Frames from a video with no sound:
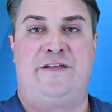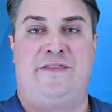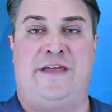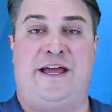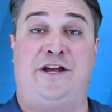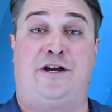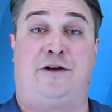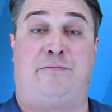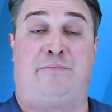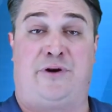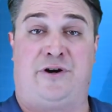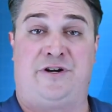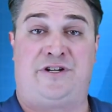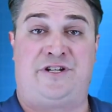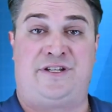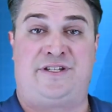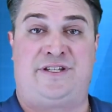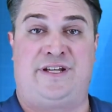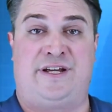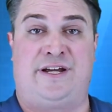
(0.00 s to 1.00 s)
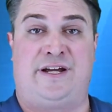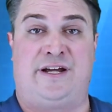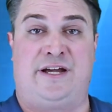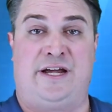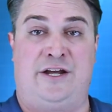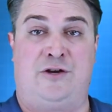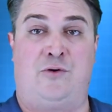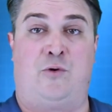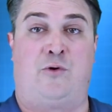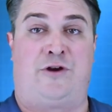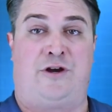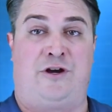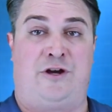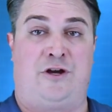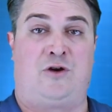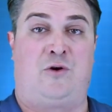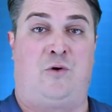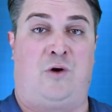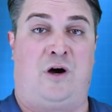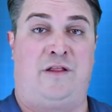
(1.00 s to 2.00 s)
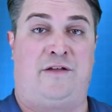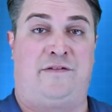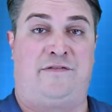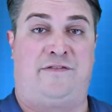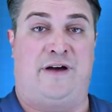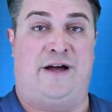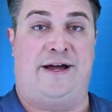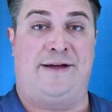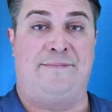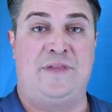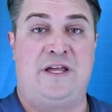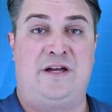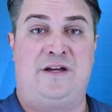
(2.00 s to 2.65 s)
that you're purchasing in order to qualify.